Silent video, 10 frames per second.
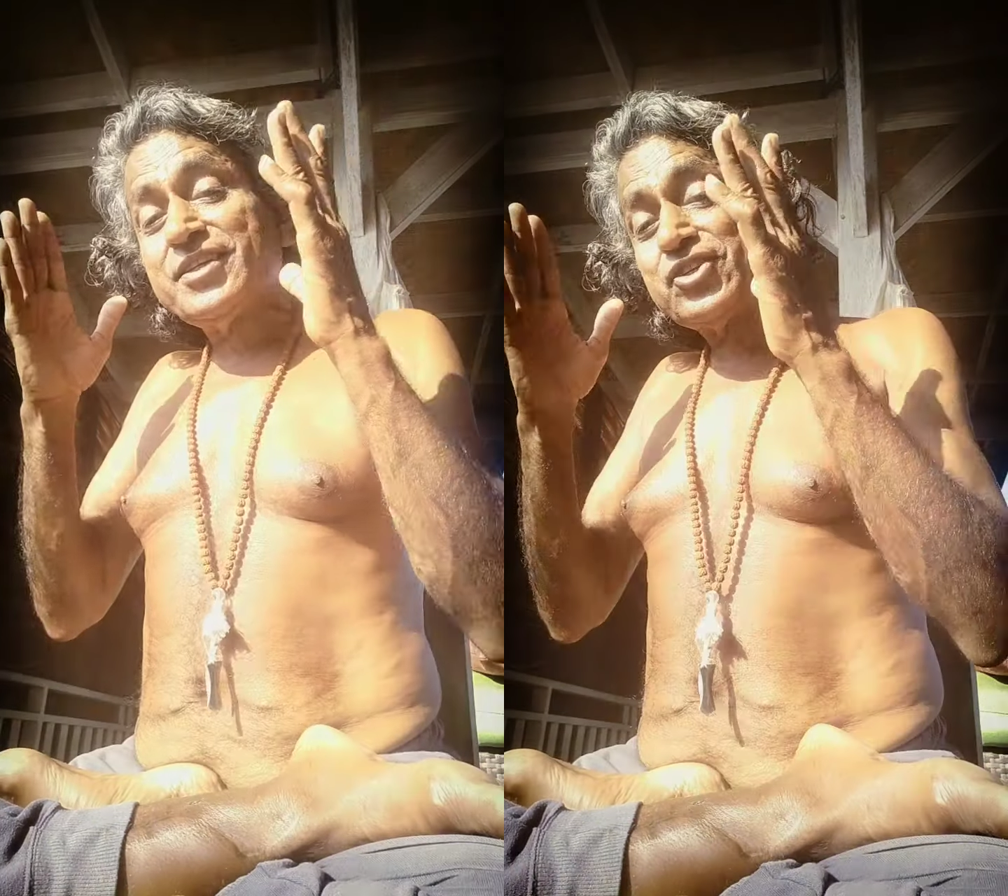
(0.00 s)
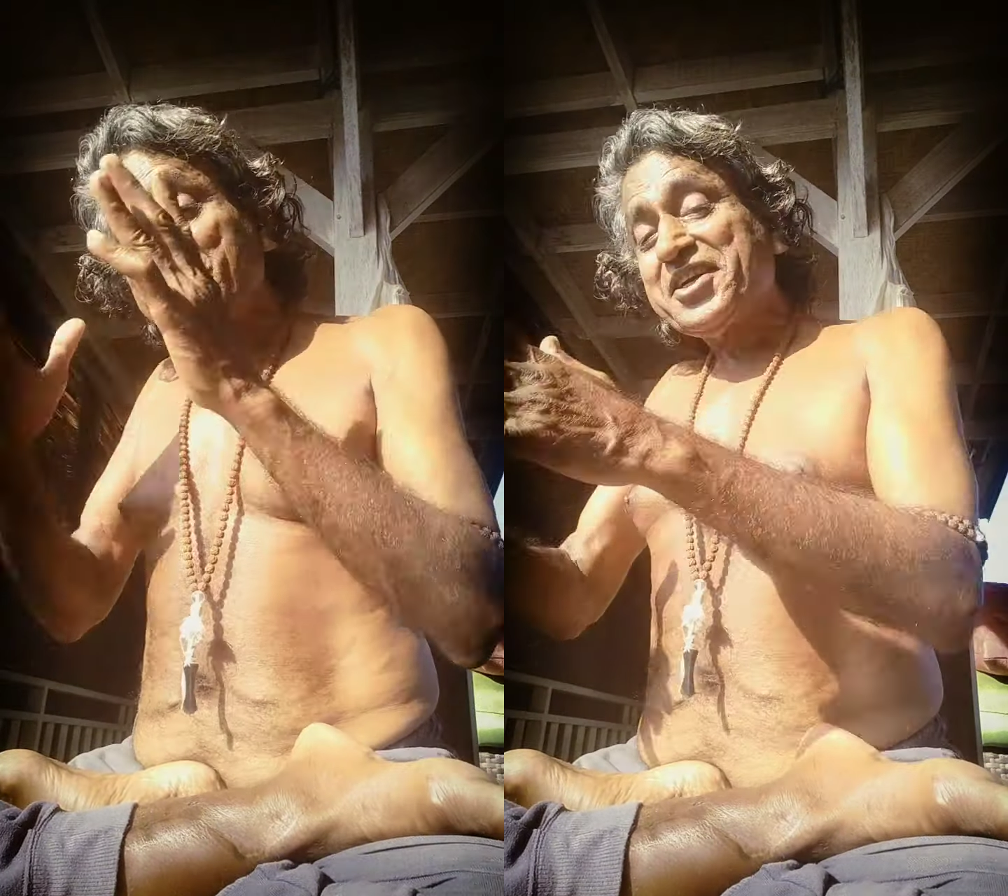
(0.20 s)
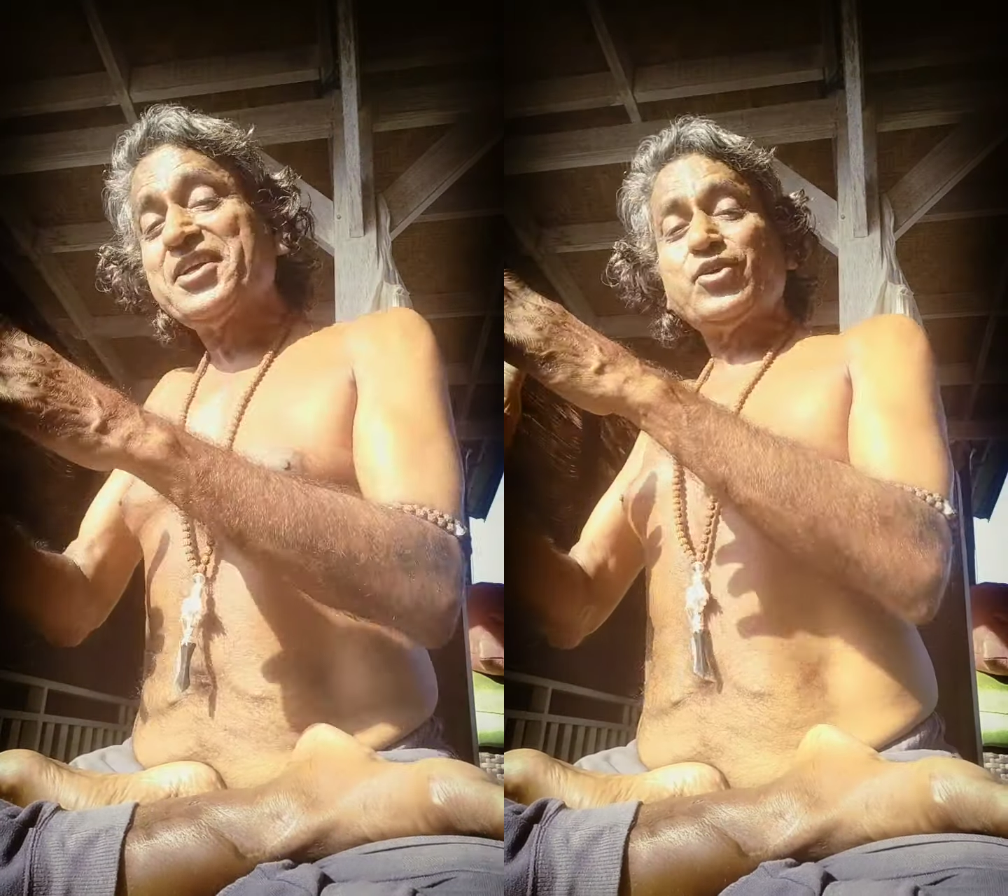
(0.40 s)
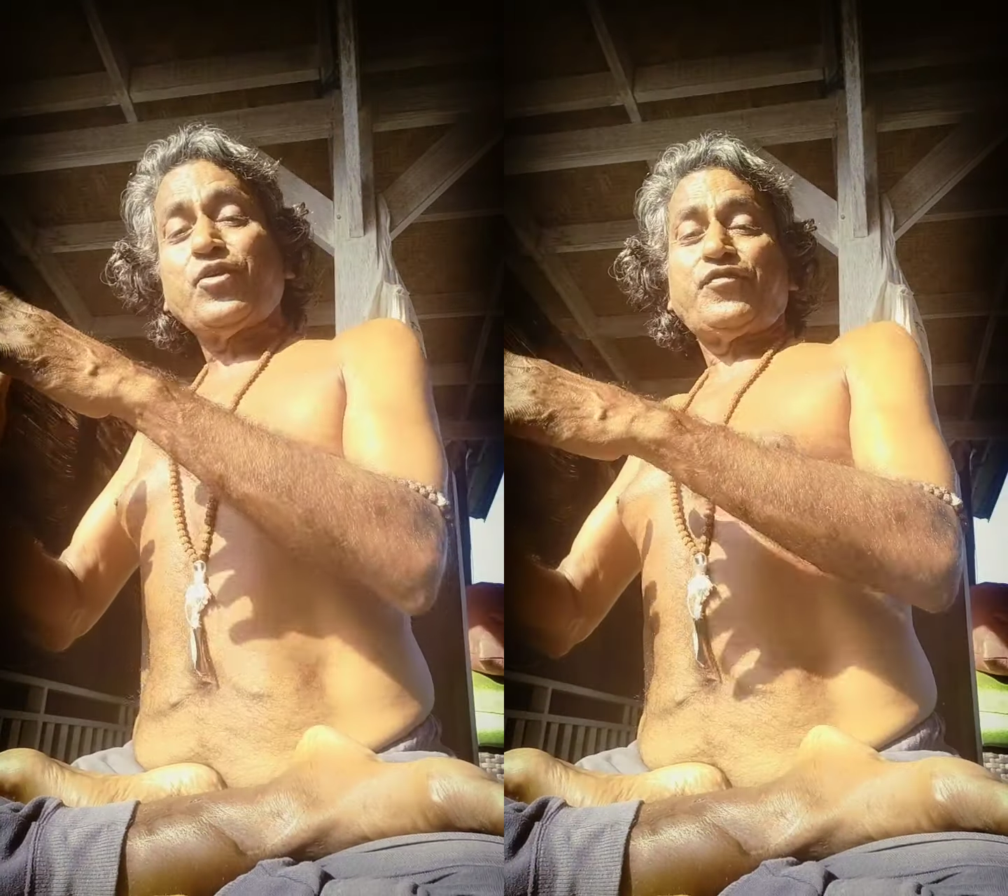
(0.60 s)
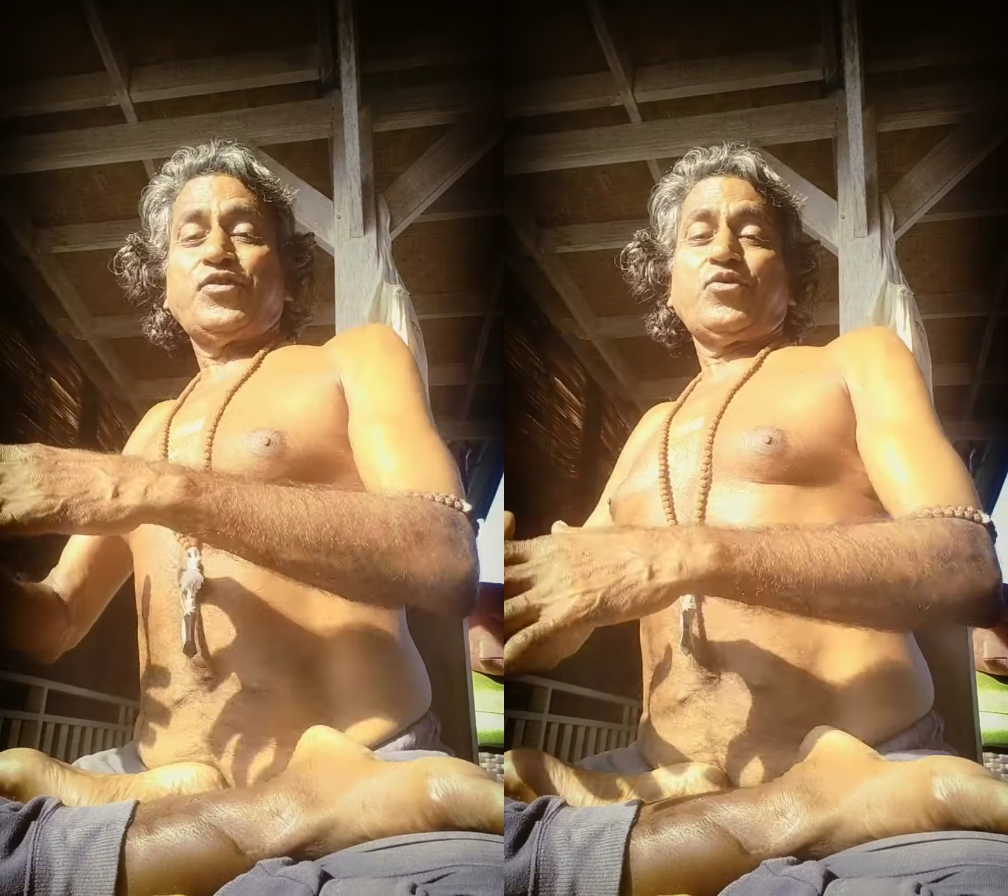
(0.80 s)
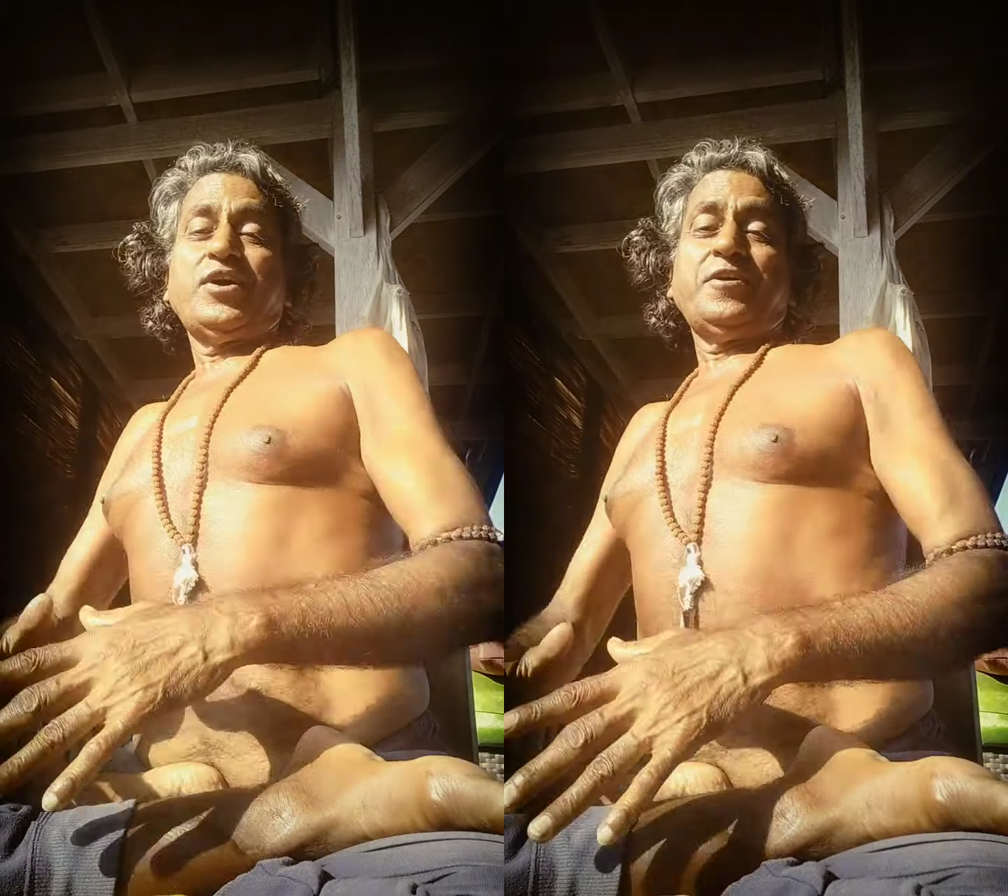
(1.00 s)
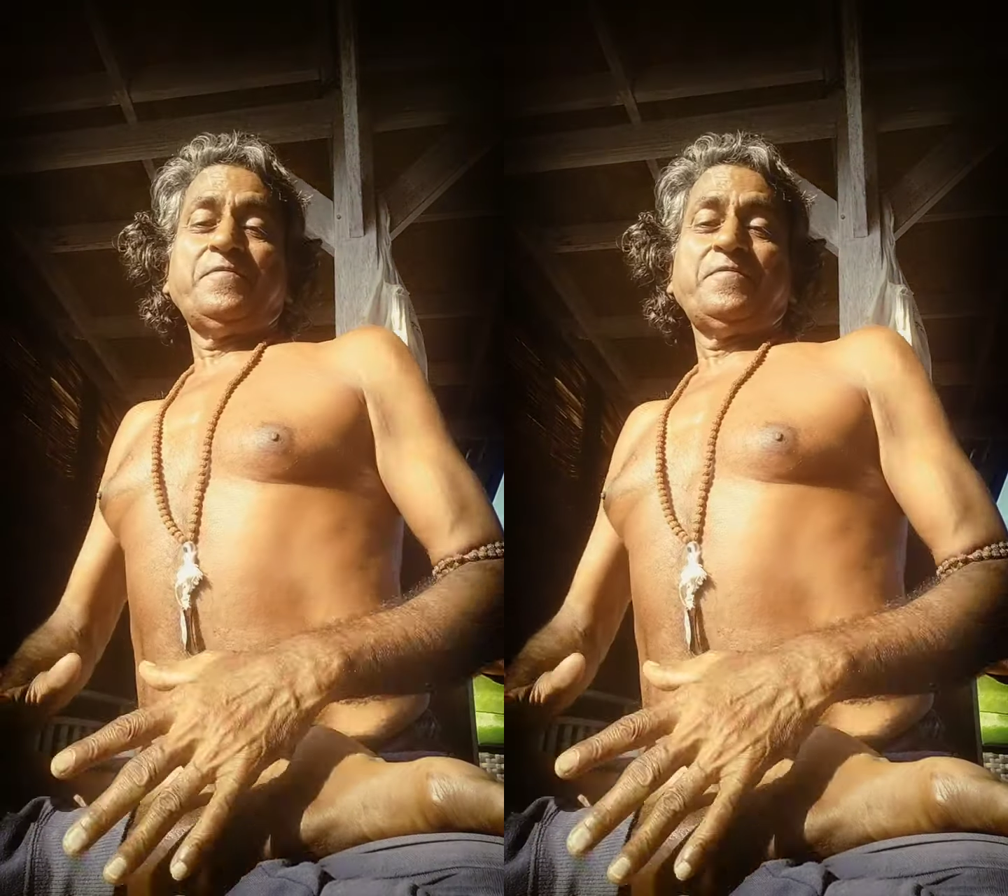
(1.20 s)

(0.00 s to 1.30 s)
the secret of yoga.